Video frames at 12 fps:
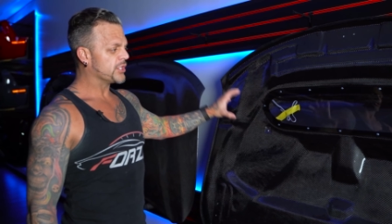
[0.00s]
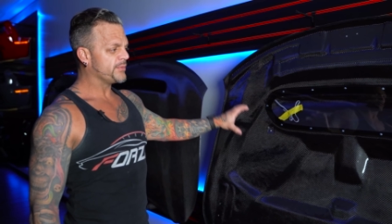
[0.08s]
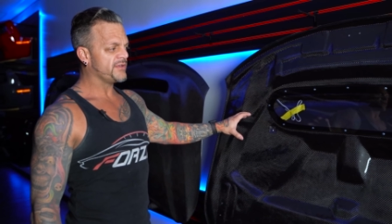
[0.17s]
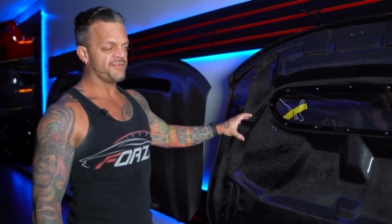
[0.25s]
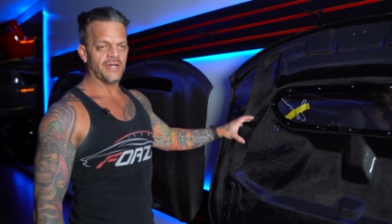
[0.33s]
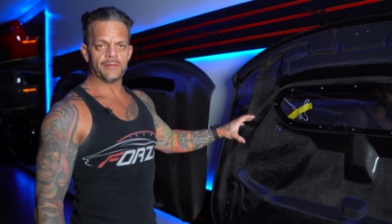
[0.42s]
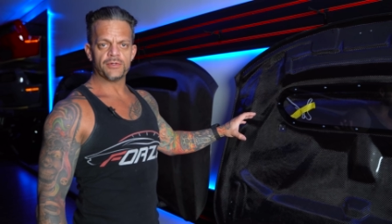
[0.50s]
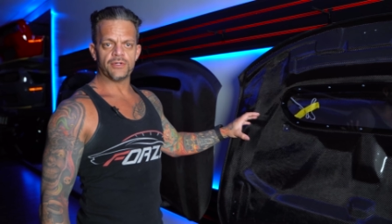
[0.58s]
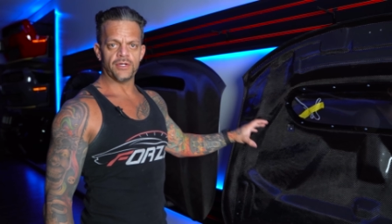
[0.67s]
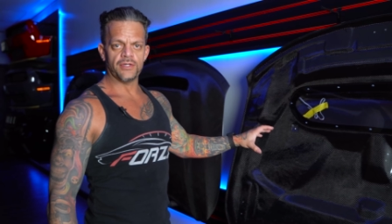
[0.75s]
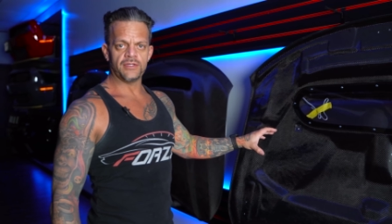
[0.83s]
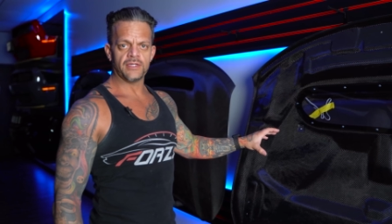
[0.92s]
carbon fiber
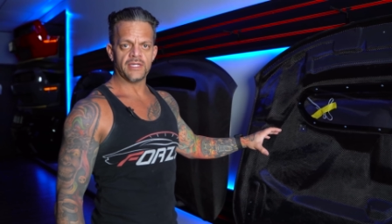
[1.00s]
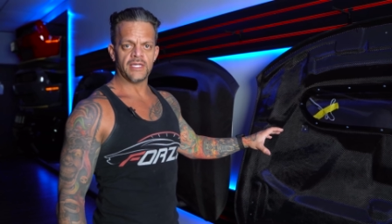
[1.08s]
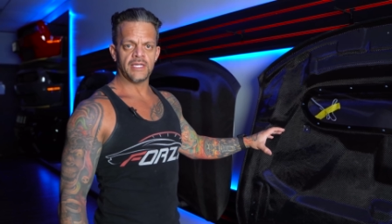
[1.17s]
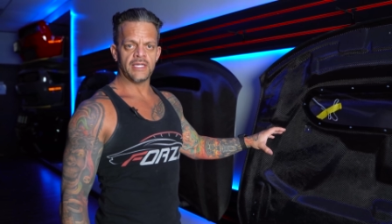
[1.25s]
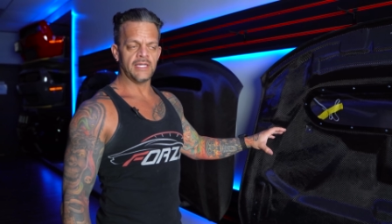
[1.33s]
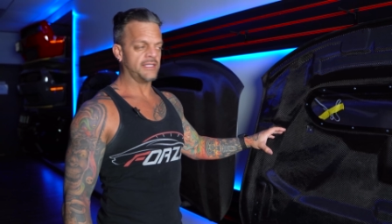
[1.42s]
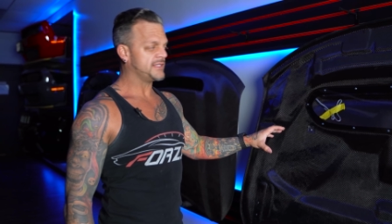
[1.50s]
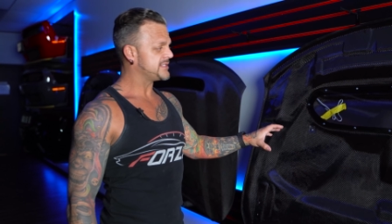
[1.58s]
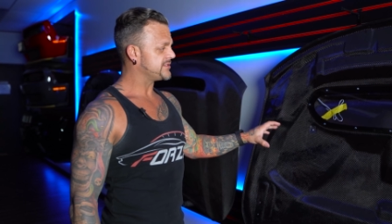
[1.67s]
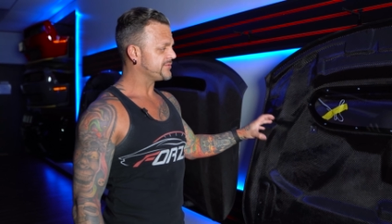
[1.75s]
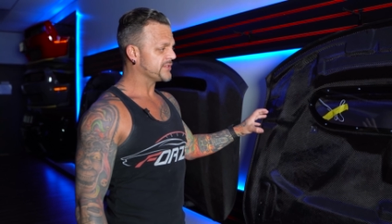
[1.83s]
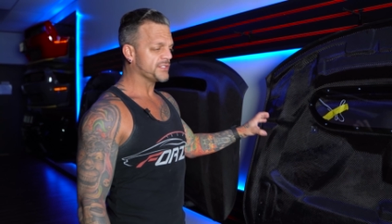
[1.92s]
hood, and
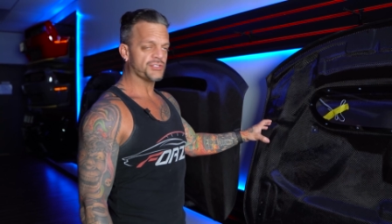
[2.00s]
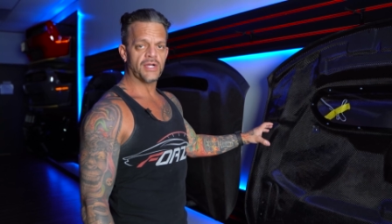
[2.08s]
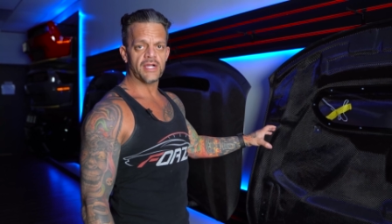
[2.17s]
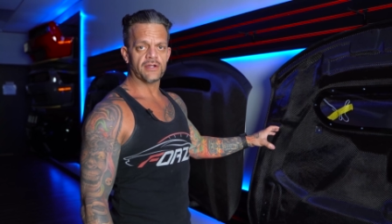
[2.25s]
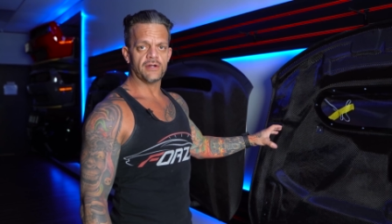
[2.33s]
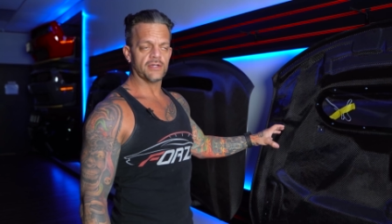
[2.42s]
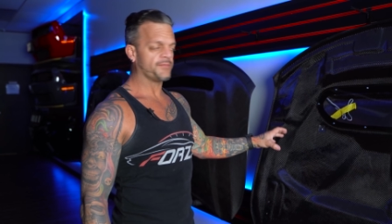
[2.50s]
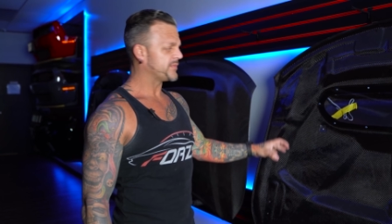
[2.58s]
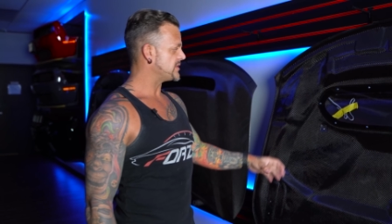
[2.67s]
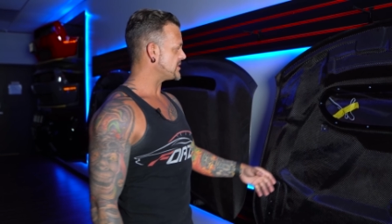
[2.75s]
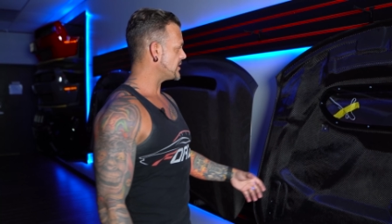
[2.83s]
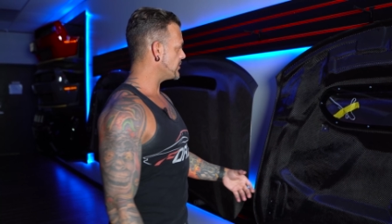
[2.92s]
this is for a Trackhawk.
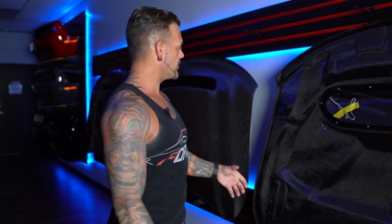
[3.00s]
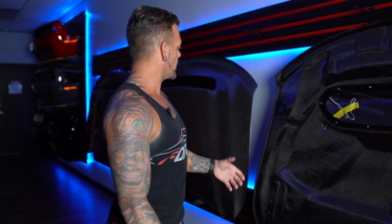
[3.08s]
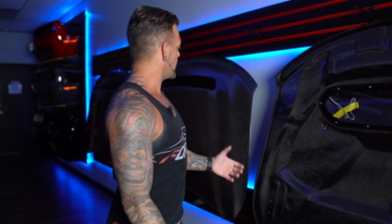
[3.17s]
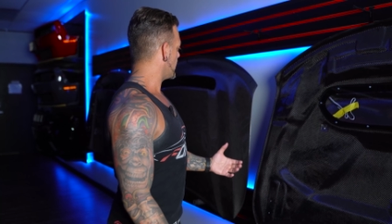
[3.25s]
So